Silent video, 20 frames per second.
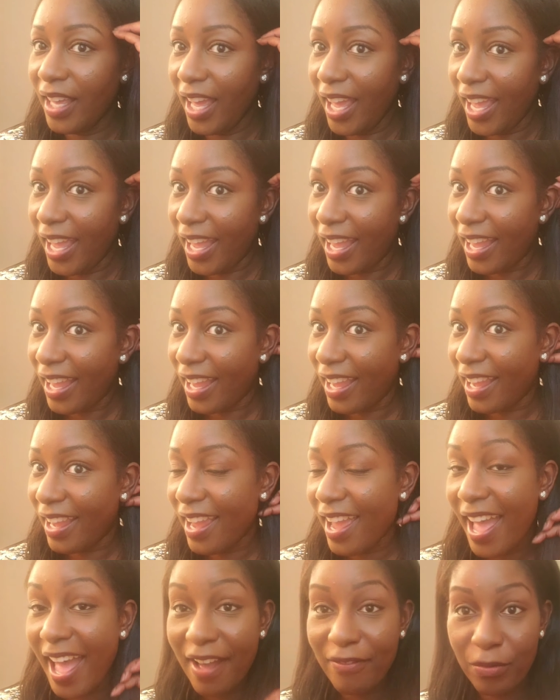
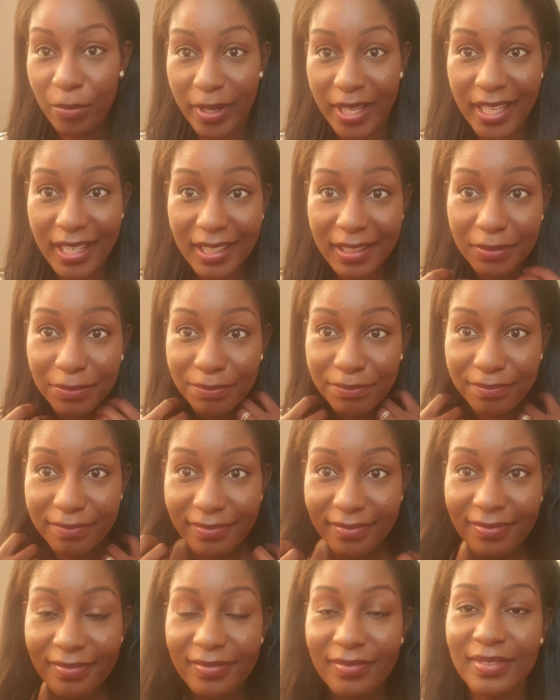a half wig?
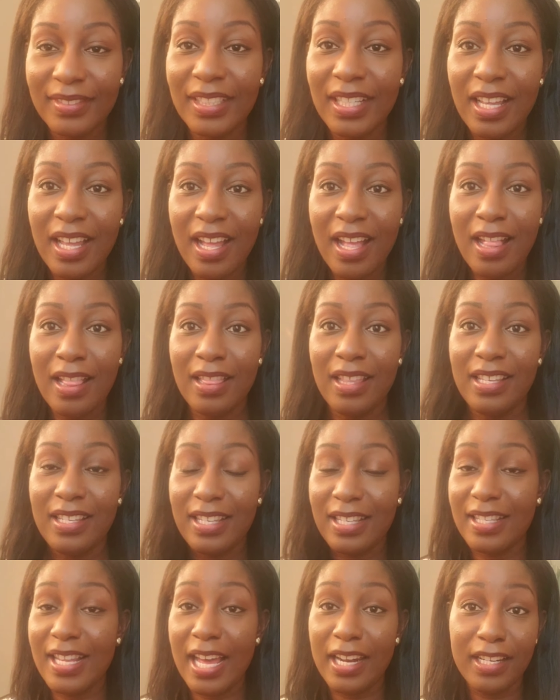This
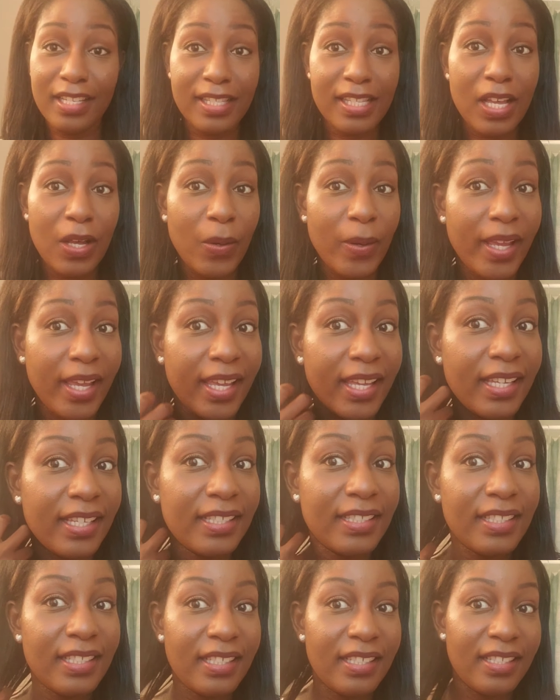is not a
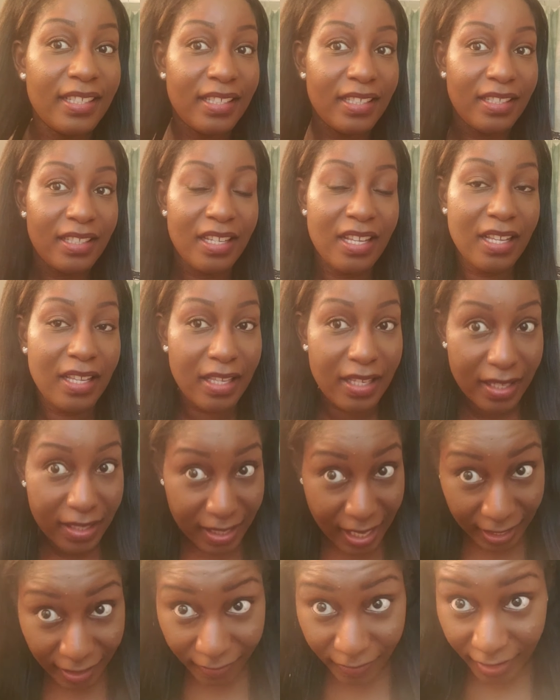sew-in. It's
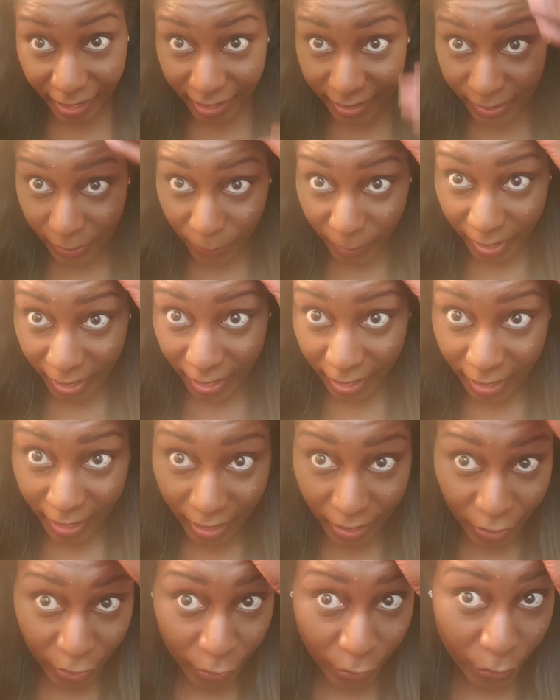not a lace
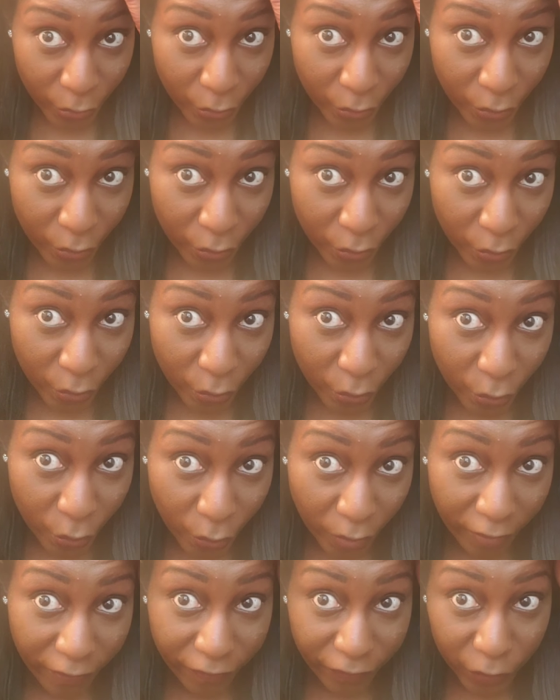wig
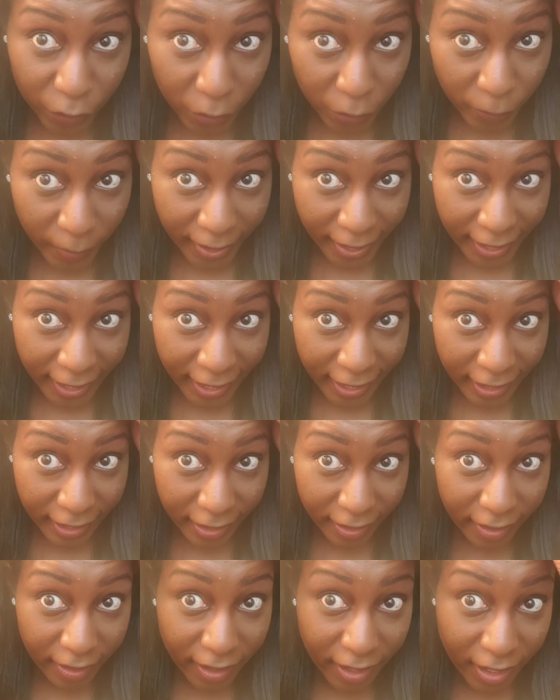or a full wig.
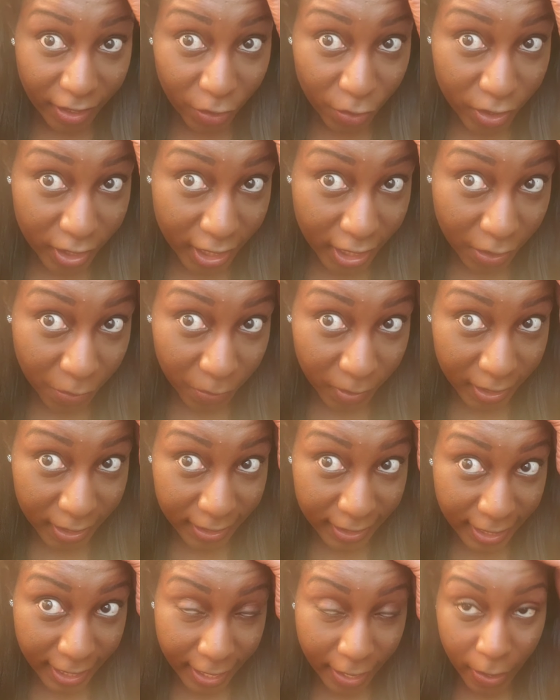I know you can't really
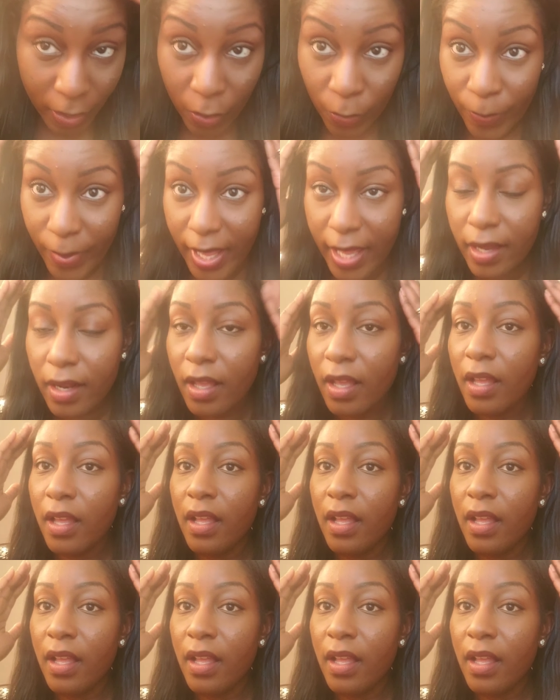tell, but